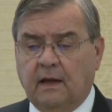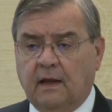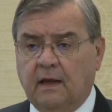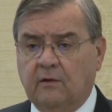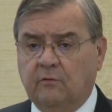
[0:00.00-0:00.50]

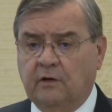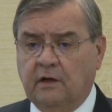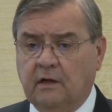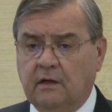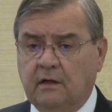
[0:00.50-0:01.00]
and went
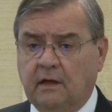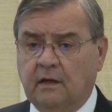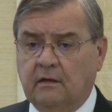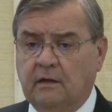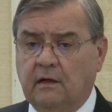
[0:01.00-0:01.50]
in
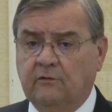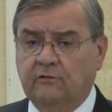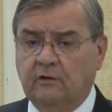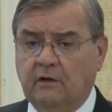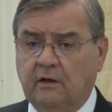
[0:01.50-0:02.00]
and
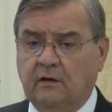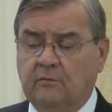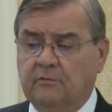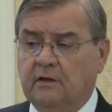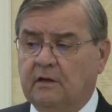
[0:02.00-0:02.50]
announced to
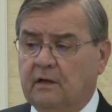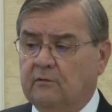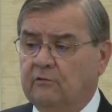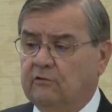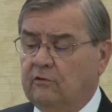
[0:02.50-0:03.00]
him that I
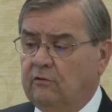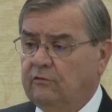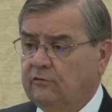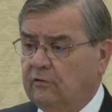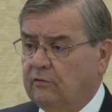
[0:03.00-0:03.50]
was a new
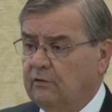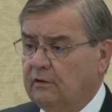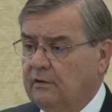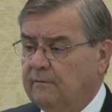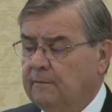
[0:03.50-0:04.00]

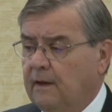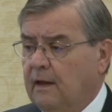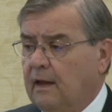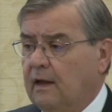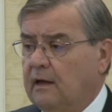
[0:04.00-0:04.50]
student
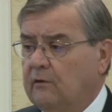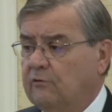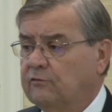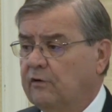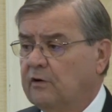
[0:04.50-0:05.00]
and I
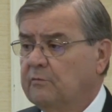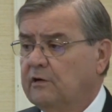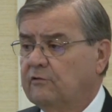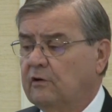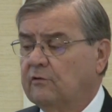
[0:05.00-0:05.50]
was very
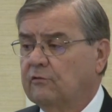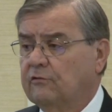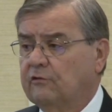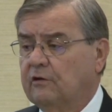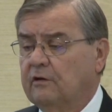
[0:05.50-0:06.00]
much
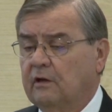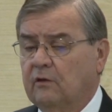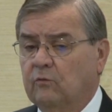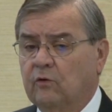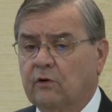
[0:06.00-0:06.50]
interested
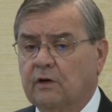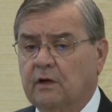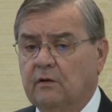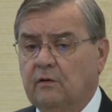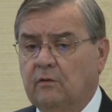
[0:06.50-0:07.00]
in
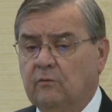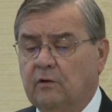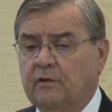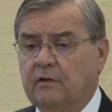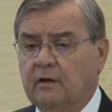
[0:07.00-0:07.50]
working
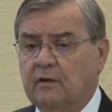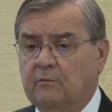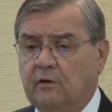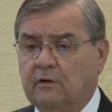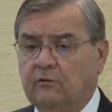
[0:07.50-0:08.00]
with
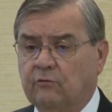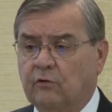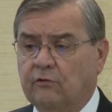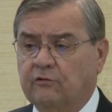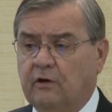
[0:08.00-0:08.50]
him on his
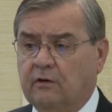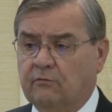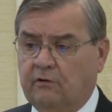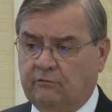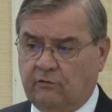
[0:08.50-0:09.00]
Rorschach
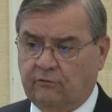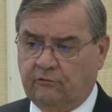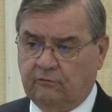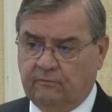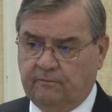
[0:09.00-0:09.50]
research.